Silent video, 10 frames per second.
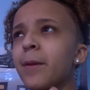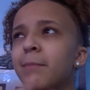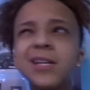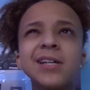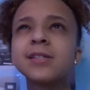
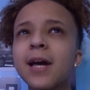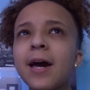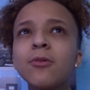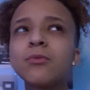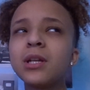because
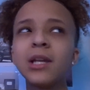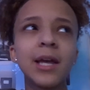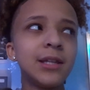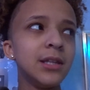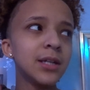I don't really
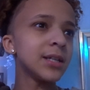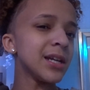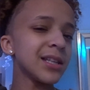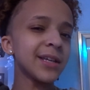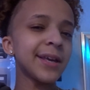like looking
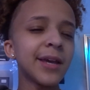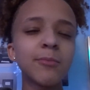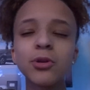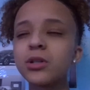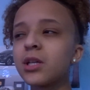at the
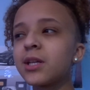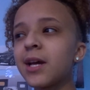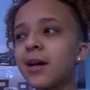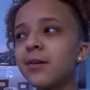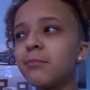camera or none of
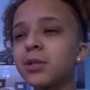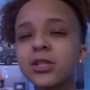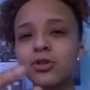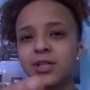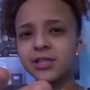that, but
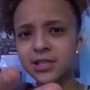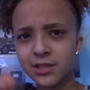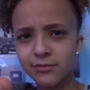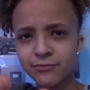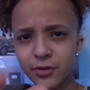it's crazy
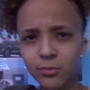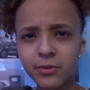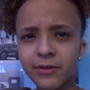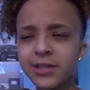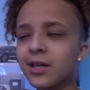because I'm
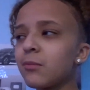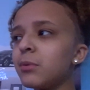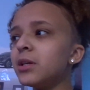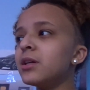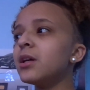filming right now.
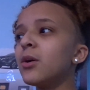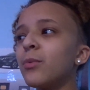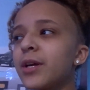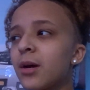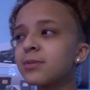But
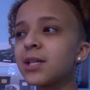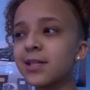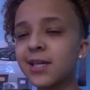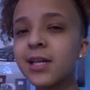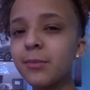when it comes to
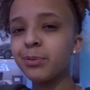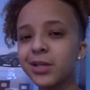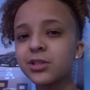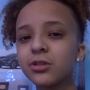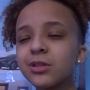like taking
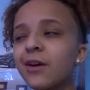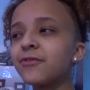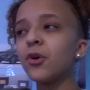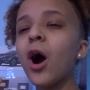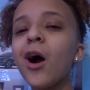pictures, I
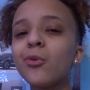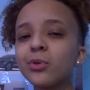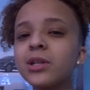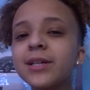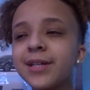feel
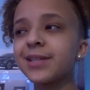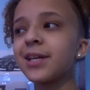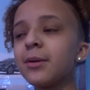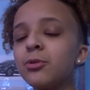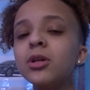awkward looking at the
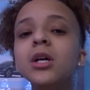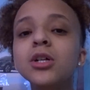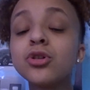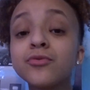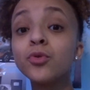camera.
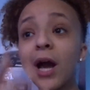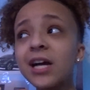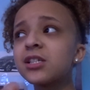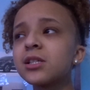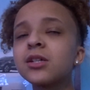So if you
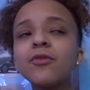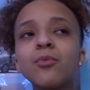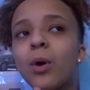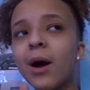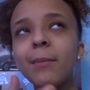ask
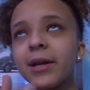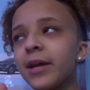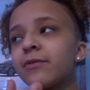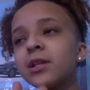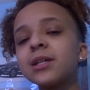yourself, why am I
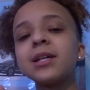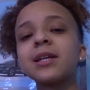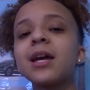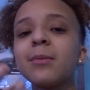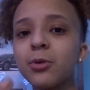never looking at
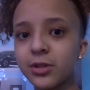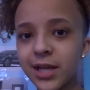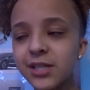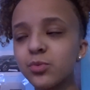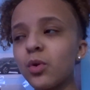the camera?
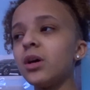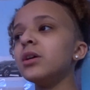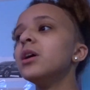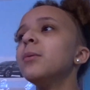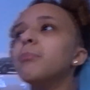That's
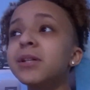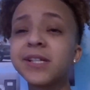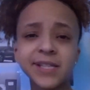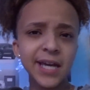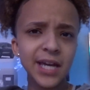why. But
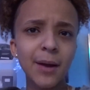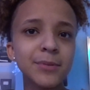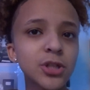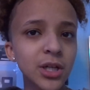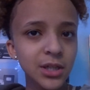today I'm
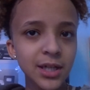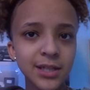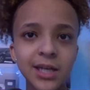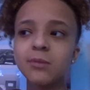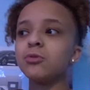gonna try to look
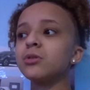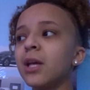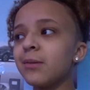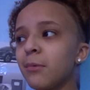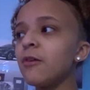at the camera.
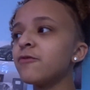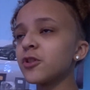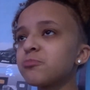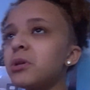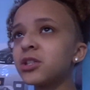Like my
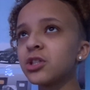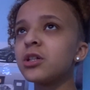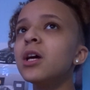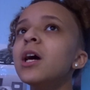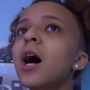first picture,
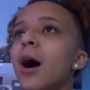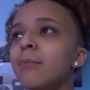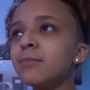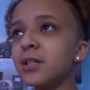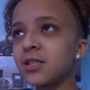
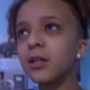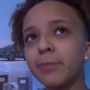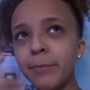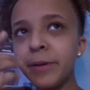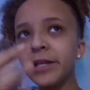it's gonna
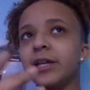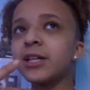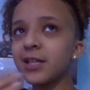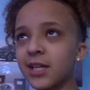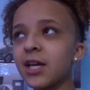be me
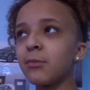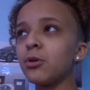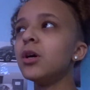looking at the camera.